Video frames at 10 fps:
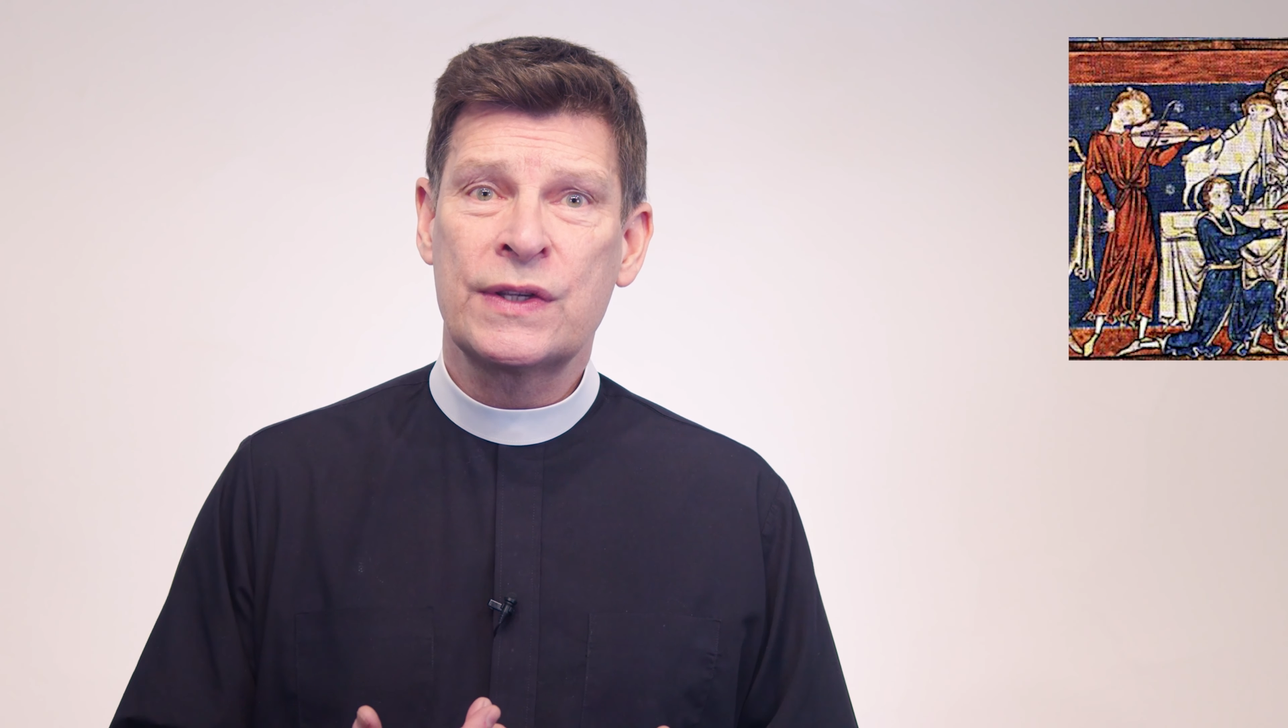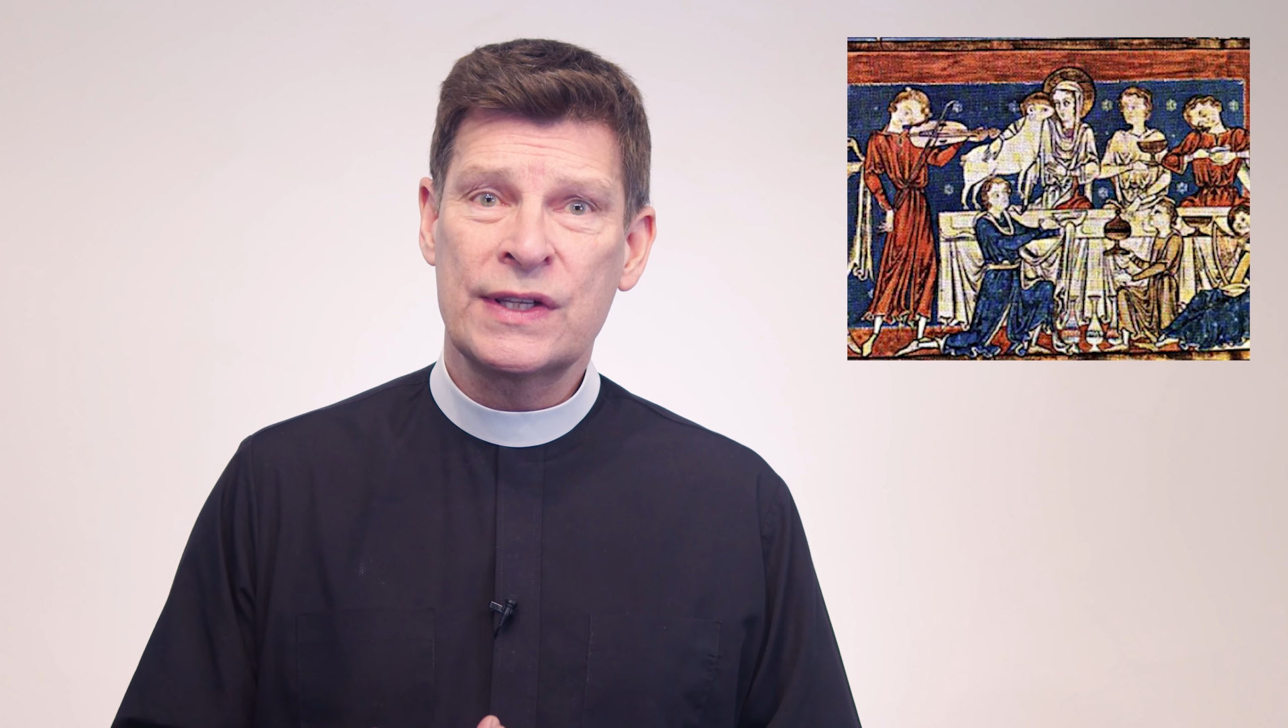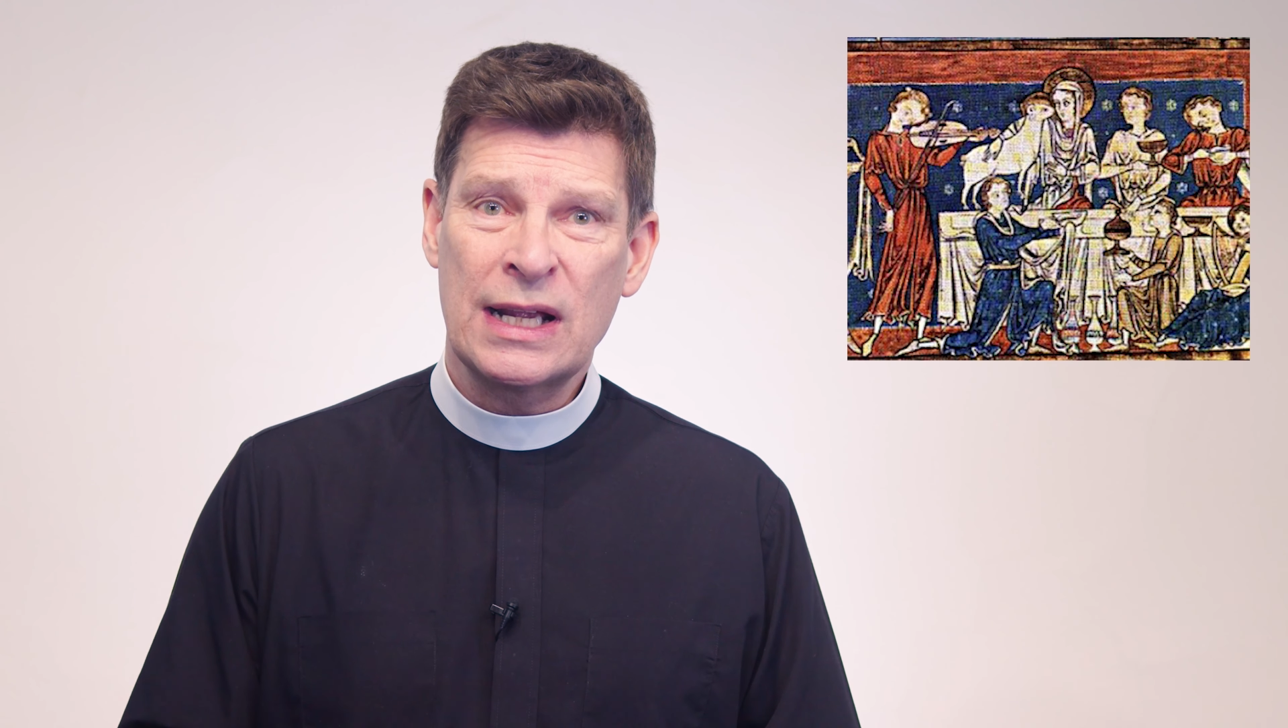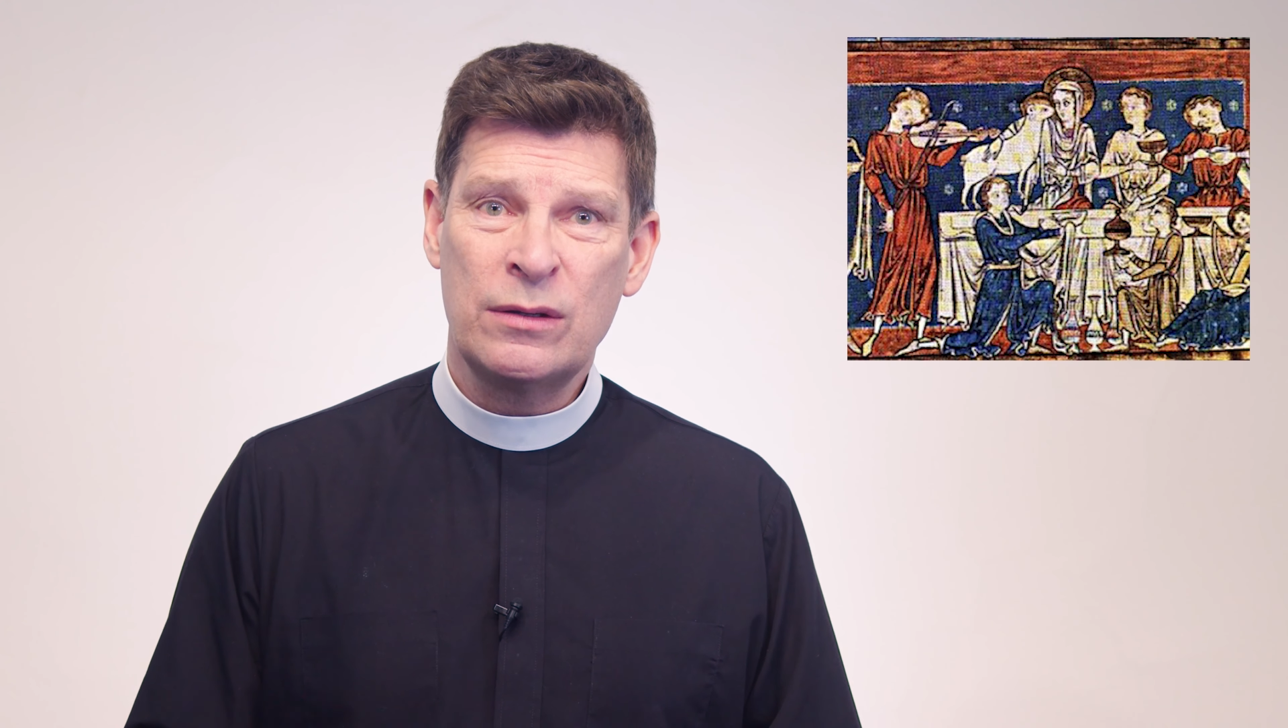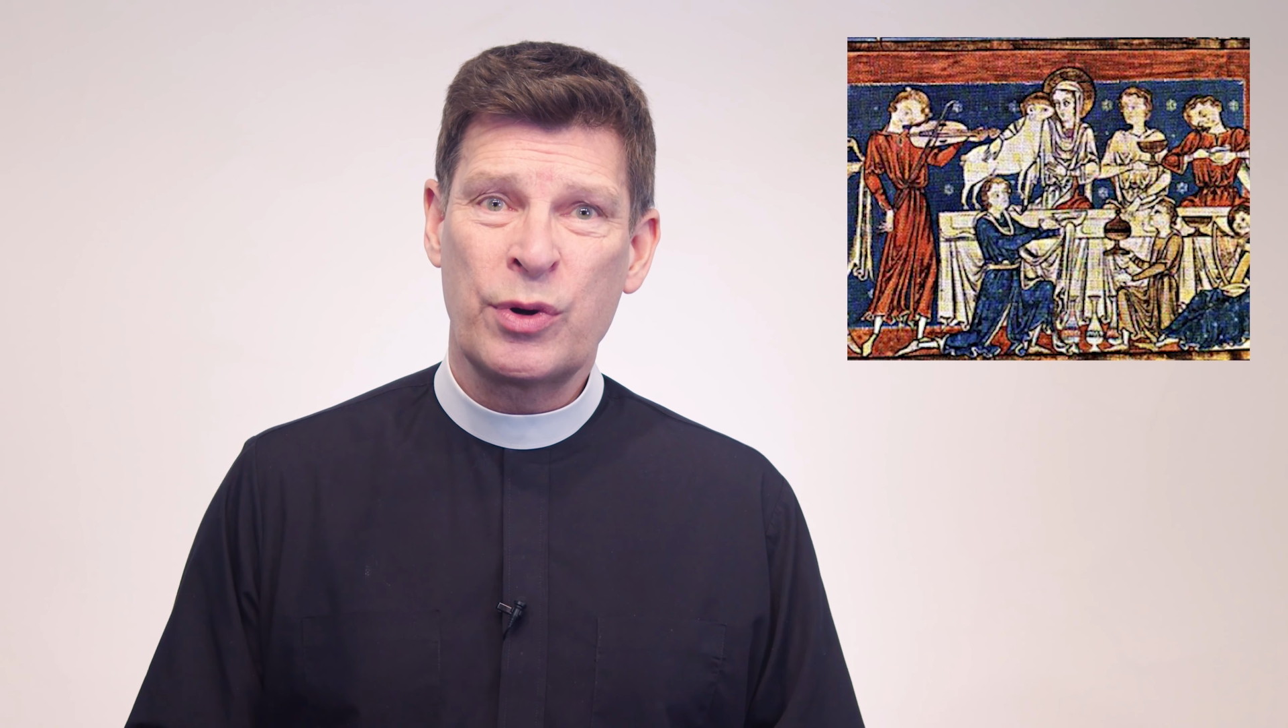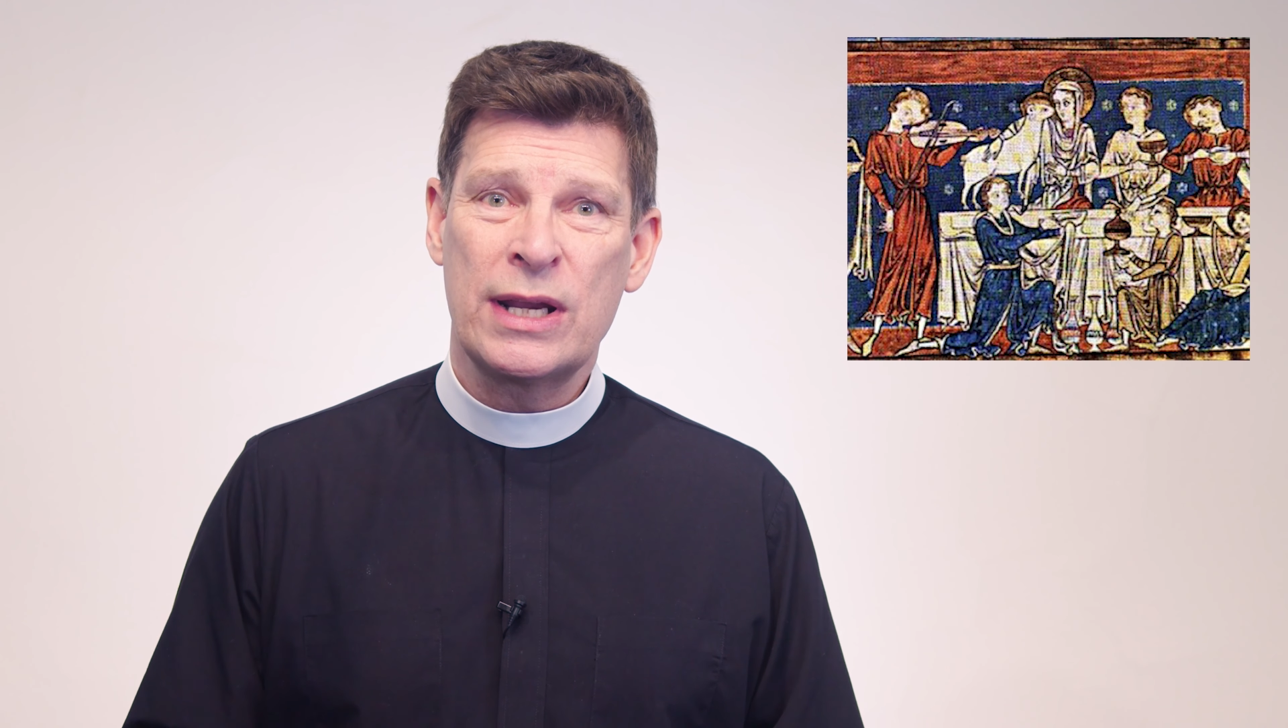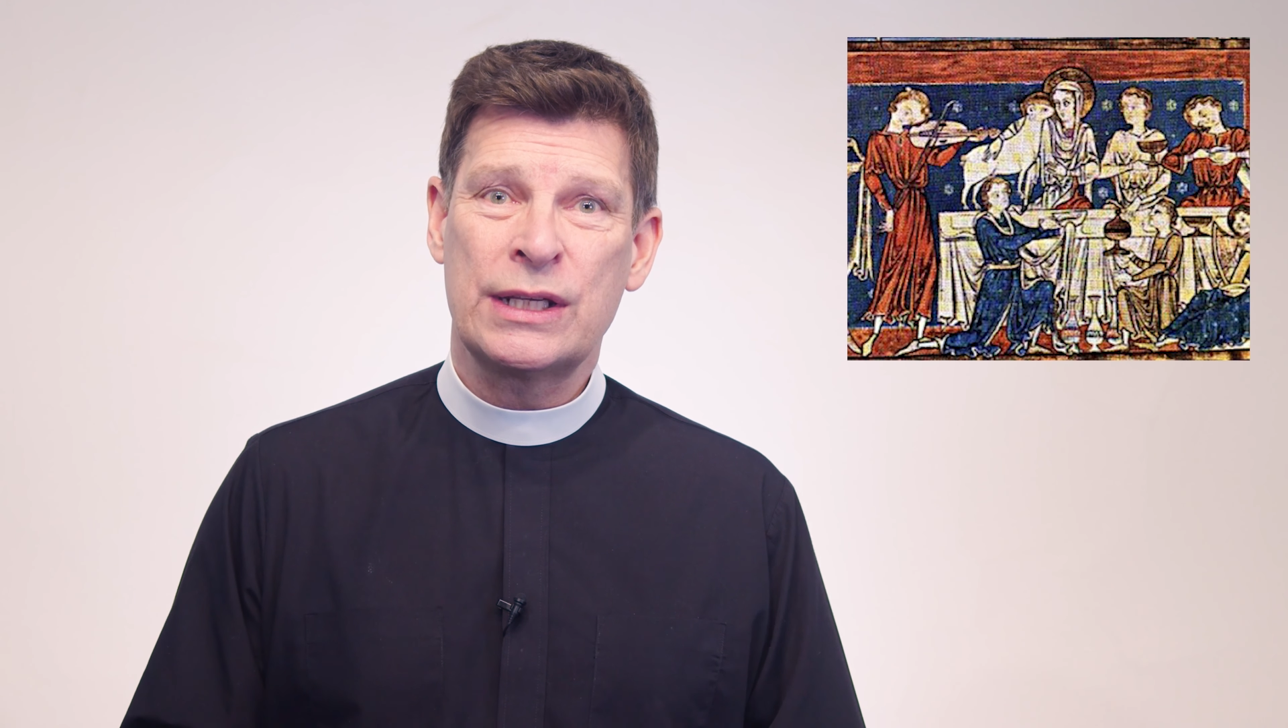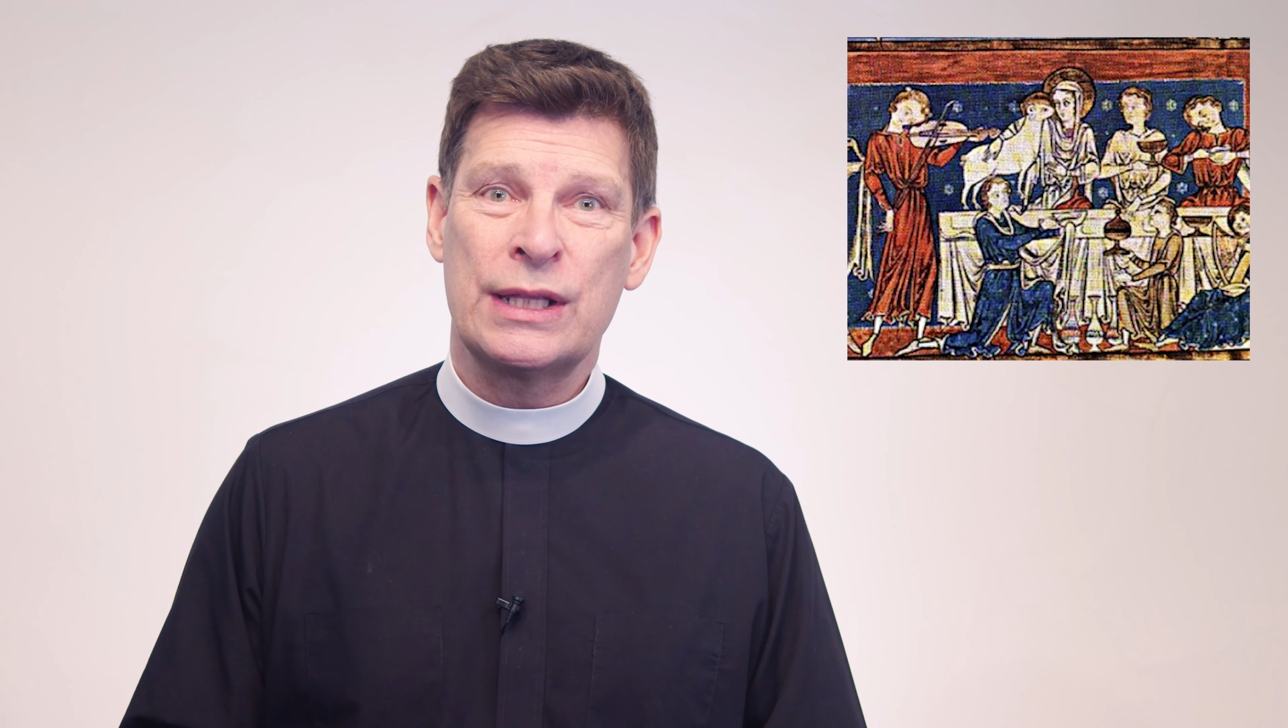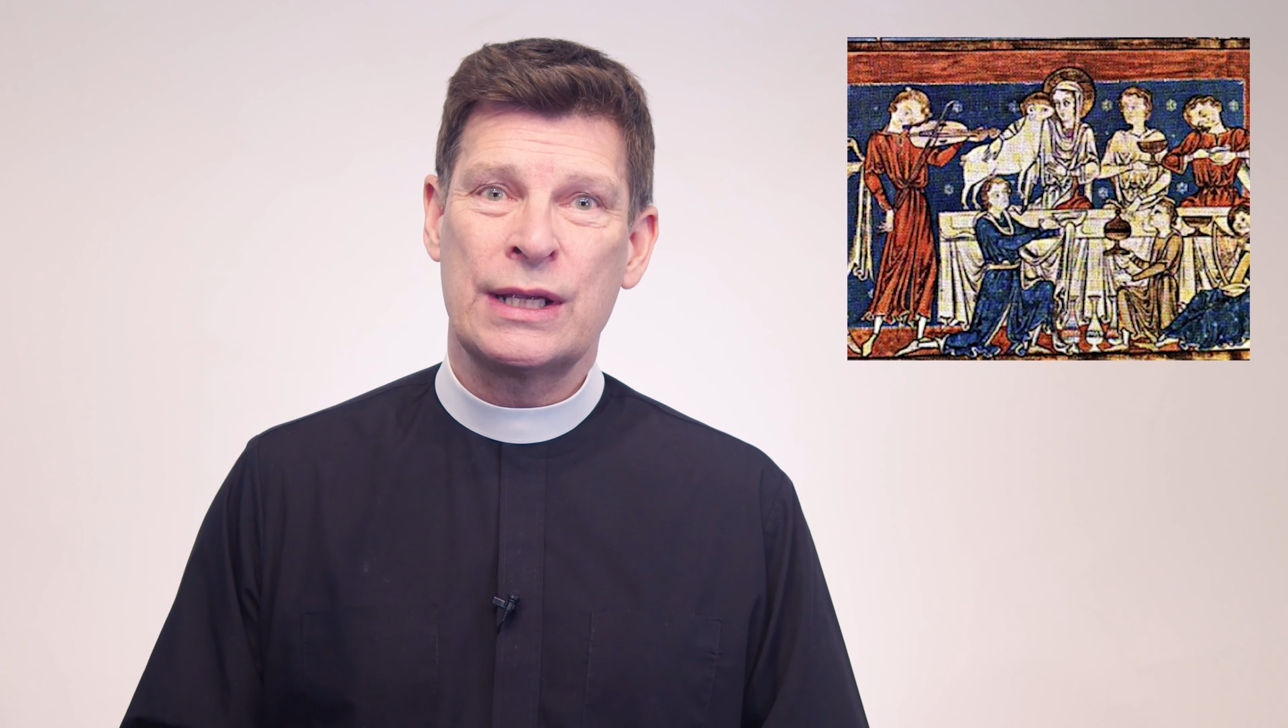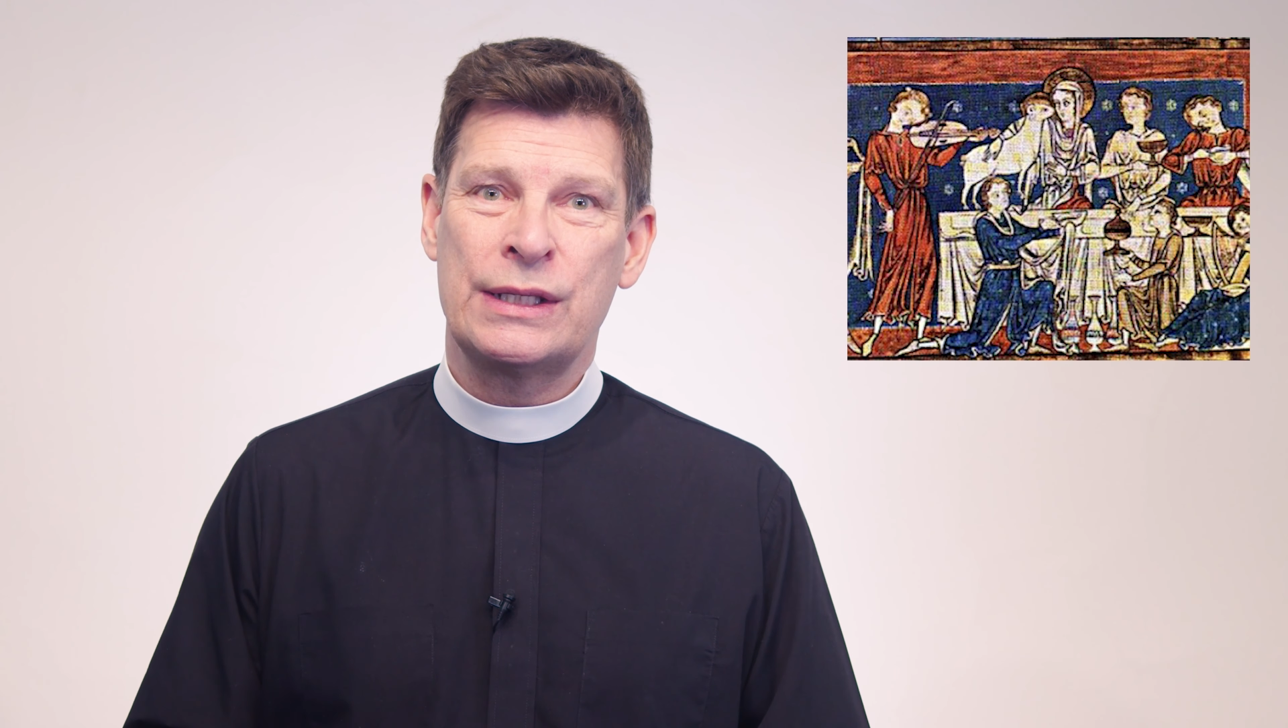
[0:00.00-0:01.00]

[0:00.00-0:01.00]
celebrated